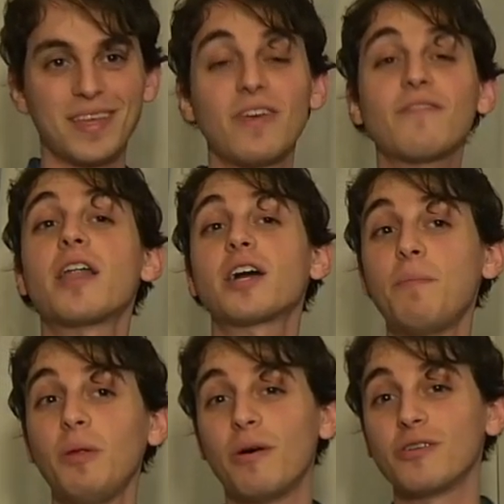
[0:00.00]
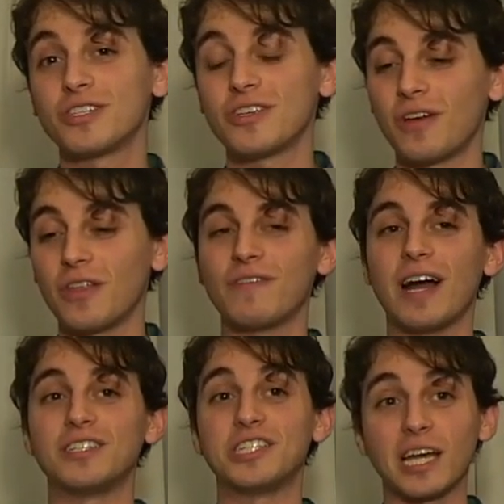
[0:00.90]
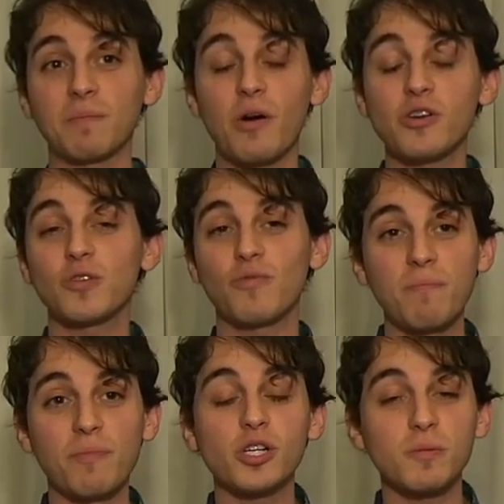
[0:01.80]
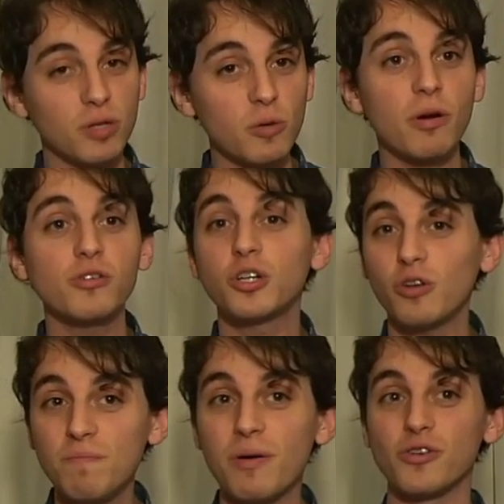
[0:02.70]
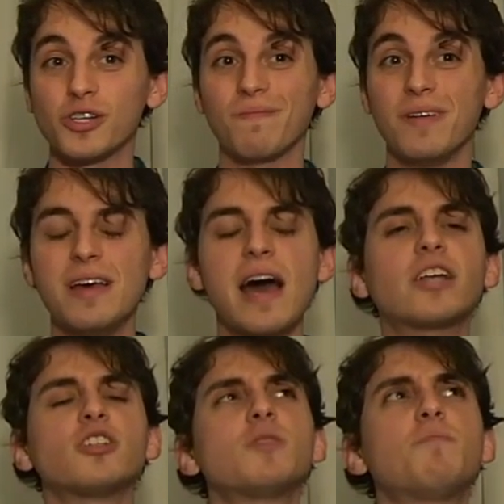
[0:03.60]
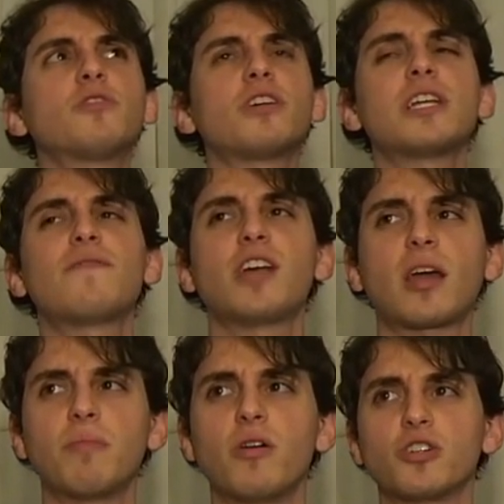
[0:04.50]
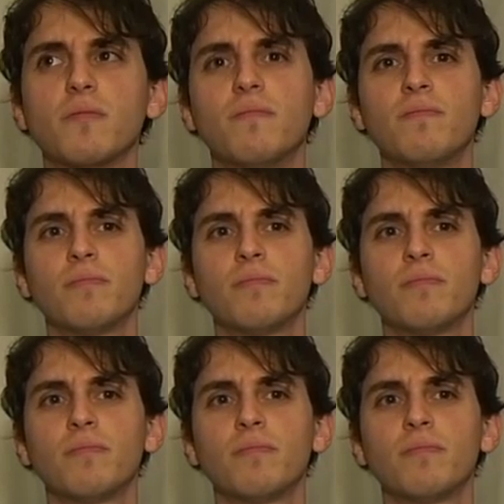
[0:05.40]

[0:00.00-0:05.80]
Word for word: They've got a couple potions in there. They've got second potion, red potion, blue potion, green potion. Actually, this book doesn't have second potion.